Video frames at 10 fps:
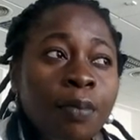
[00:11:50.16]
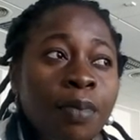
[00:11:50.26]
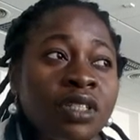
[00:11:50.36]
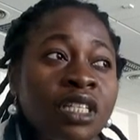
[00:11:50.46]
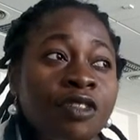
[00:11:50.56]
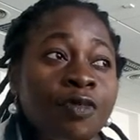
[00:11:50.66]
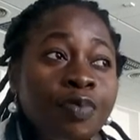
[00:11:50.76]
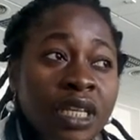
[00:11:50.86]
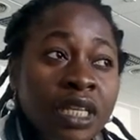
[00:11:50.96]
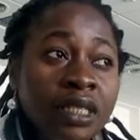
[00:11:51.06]
positive
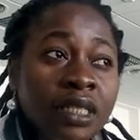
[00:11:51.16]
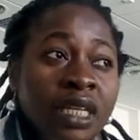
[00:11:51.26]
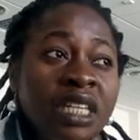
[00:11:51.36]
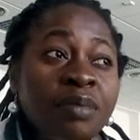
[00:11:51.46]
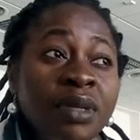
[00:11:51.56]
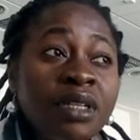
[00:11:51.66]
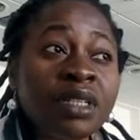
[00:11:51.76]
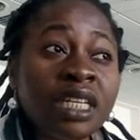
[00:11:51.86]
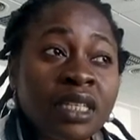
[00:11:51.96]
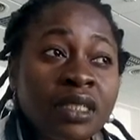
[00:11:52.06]
peace in the
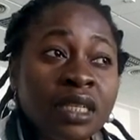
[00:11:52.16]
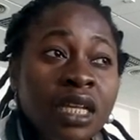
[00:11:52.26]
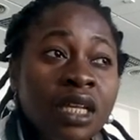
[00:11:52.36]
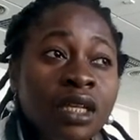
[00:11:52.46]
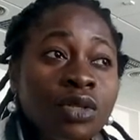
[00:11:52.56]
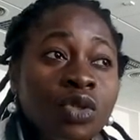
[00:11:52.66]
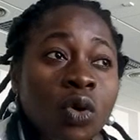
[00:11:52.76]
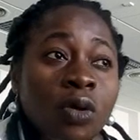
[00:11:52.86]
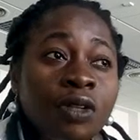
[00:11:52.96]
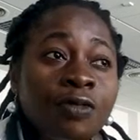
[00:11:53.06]
Middle East
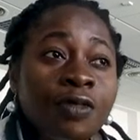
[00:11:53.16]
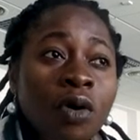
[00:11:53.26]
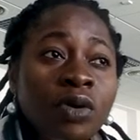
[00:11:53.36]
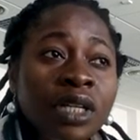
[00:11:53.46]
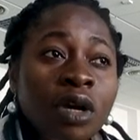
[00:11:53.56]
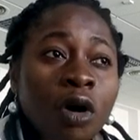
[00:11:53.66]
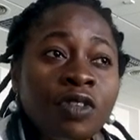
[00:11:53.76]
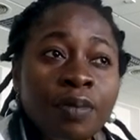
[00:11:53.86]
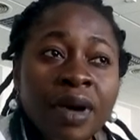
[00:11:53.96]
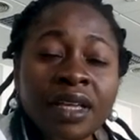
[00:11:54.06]
saw the founding
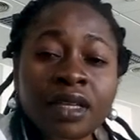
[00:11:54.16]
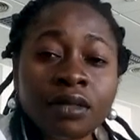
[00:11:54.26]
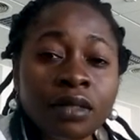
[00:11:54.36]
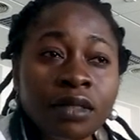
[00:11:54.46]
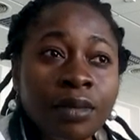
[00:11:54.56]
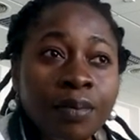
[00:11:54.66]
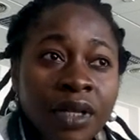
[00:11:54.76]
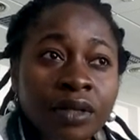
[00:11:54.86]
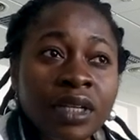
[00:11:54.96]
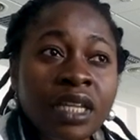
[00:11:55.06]
of the McGill
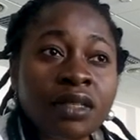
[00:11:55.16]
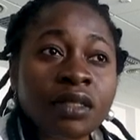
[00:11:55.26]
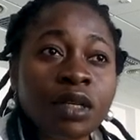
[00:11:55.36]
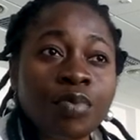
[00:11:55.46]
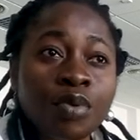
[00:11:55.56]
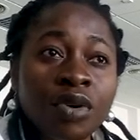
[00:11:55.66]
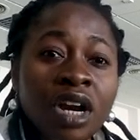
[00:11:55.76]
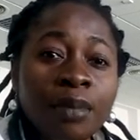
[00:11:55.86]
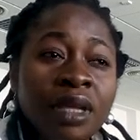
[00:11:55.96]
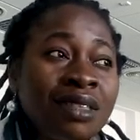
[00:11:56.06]
Middle East
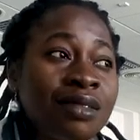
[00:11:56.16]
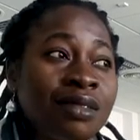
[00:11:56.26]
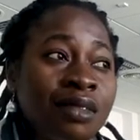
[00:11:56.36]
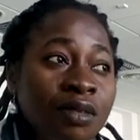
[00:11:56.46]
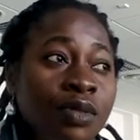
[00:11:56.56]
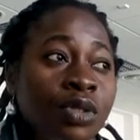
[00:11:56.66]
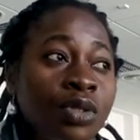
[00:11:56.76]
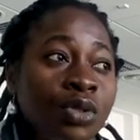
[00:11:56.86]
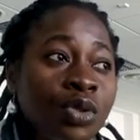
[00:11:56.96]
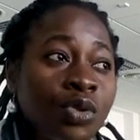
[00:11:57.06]
program in civil
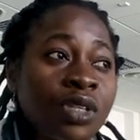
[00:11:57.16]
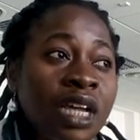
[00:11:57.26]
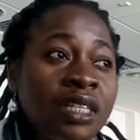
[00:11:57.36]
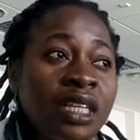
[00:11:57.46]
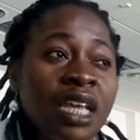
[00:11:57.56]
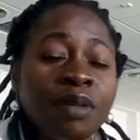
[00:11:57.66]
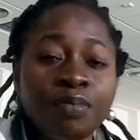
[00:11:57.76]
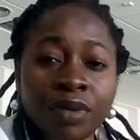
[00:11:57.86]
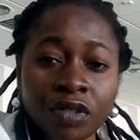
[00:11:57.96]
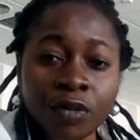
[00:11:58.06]
society and
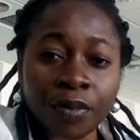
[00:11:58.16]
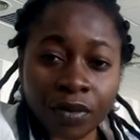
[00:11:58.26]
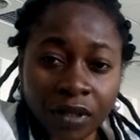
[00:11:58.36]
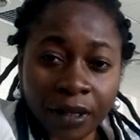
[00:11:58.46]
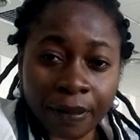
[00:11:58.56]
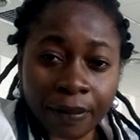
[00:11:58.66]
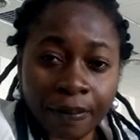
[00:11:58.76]
peace building.